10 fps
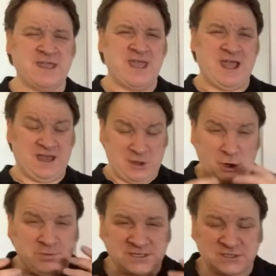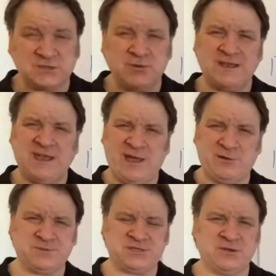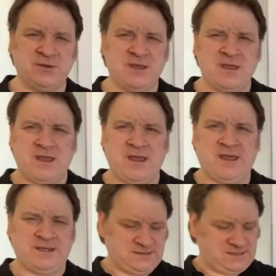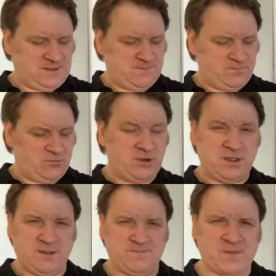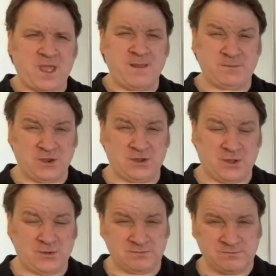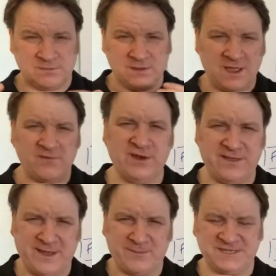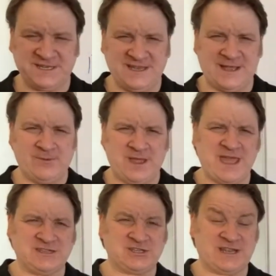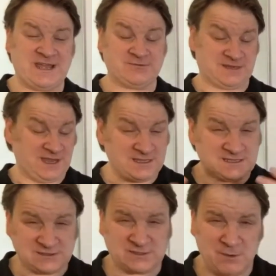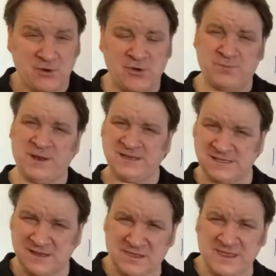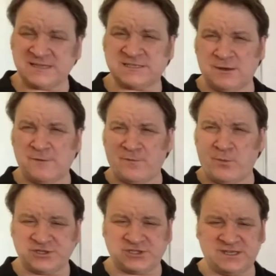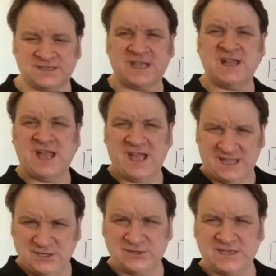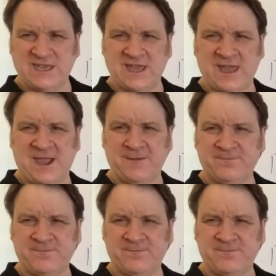And I hope this has really helped you. And um, right, I'm going to go and have another cup of tea now and chill out until tomorrow. But listen, thanks a lot for watching this and you take care.